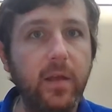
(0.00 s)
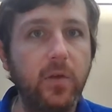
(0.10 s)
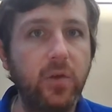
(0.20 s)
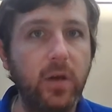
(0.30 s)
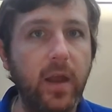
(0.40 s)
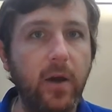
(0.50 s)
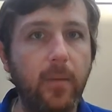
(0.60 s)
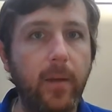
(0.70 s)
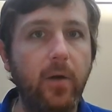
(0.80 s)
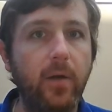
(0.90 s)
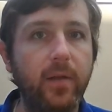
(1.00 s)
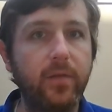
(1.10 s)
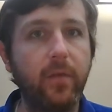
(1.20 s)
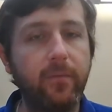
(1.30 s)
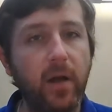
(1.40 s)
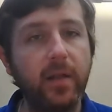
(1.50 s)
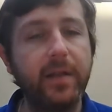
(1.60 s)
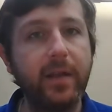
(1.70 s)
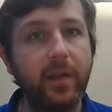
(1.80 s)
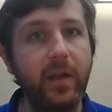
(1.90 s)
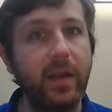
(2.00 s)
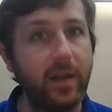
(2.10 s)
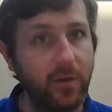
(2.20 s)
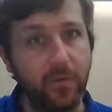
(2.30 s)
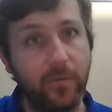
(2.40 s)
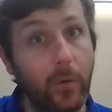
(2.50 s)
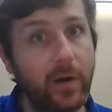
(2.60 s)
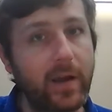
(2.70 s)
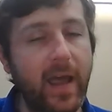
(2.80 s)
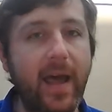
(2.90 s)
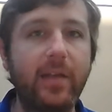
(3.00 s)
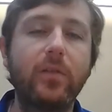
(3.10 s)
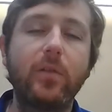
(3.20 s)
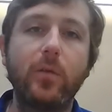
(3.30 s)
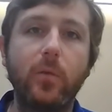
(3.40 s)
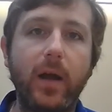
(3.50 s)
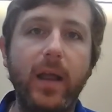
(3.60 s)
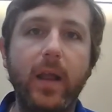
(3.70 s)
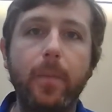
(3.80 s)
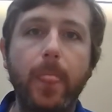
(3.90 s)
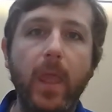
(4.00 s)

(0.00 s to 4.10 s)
you should care about is the volatility in your forecast, right?